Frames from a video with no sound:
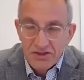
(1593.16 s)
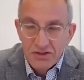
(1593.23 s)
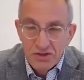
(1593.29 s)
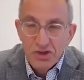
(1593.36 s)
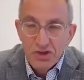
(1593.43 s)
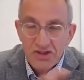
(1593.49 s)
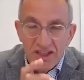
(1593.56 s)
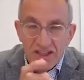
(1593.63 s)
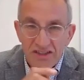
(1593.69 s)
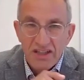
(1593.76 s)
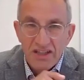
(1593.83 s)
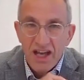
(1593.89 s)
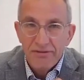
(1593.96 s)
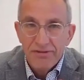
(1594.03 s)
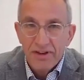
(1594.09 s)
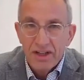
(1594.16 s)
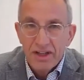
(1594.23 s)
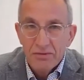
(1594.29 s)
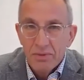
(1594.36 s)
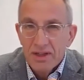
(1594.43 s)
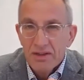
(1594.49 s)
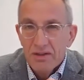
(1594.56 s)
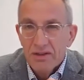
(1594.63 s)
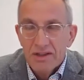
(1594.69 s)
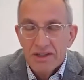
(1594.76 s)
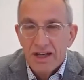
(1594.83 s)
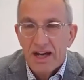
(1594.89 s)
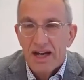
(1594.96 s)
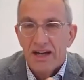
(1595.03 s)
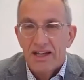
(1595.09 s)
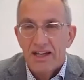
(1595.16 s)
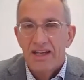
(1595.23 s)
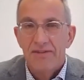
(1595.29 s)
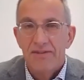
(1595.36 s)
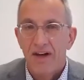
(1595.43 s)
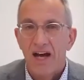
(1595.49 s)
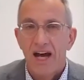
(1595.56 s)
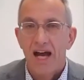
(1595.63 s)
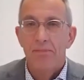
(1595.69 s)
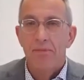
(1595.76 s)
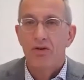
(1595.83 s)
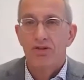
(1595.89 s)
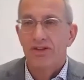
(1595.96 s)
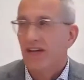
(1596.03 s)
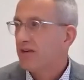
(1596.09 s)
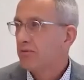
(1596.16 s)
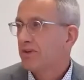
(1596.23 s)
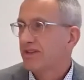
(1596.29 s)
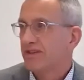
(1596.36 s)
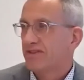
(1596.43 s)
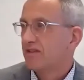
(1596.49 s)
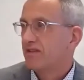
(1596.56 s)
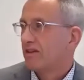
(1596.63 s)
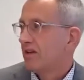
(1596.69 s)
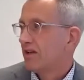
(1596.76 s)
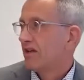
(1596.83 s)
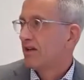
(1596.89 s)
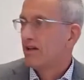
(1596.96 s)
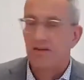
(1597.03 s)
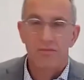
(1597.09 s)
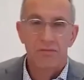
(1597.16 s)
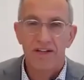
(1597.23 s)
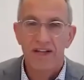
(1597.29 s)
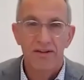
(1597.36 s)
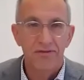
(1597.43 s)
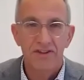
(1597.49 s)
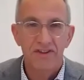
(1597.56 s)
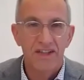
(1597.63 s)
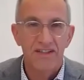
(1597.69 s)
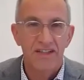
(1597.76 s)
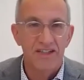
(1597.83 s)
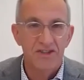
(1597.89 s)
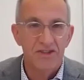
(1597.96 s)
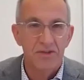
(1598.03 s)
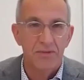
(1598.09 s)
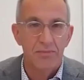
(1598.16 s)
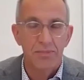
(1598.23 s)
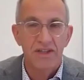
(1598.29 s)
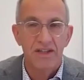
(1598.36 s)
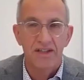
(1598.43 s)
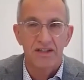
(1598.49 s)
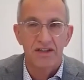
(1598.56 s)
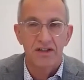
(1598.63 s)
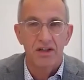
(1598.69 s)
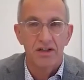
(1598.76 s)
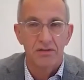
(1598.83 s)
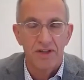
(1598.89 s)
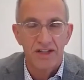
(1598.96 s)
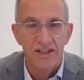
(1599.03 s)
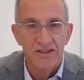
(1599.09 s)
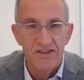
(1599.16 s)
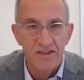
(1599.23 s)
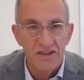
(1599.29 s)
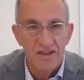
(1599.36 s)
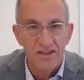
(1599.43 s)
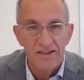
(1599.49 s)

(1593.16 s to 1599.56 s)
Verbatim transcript: just yesterday I found out well, if I'm okay with uh, with everything that's being uh, arranged,